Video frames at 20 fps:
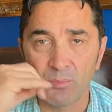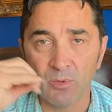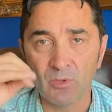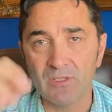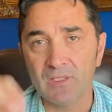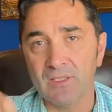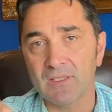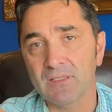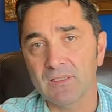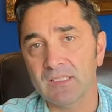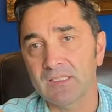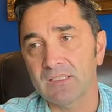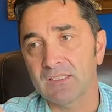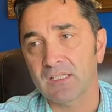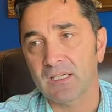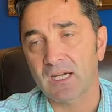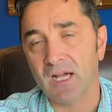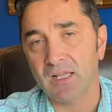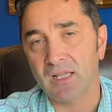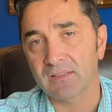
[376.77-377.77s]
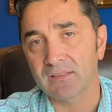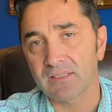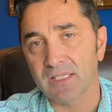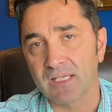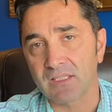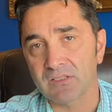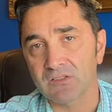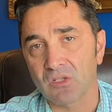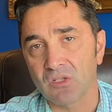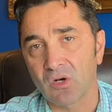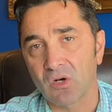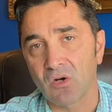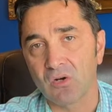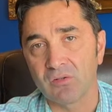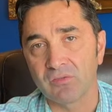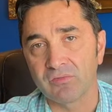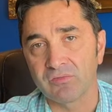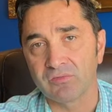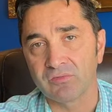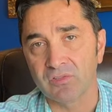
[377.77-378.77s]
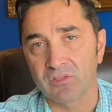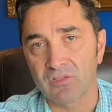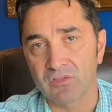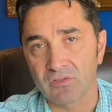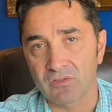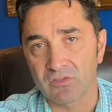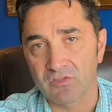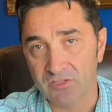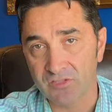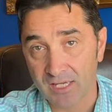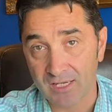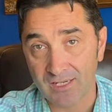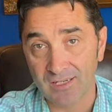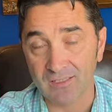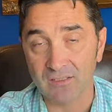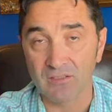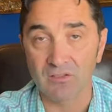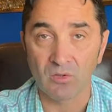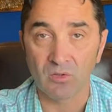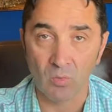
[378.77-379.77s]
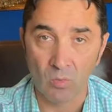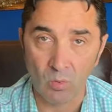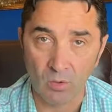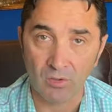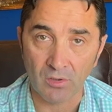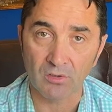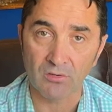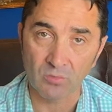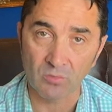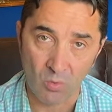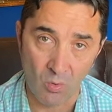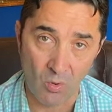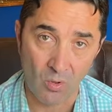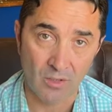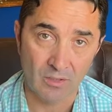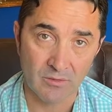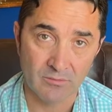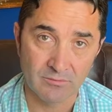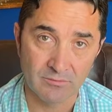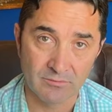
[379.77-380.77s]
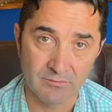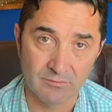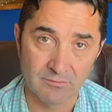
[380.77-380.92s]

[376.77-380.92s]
put that in the context of second world war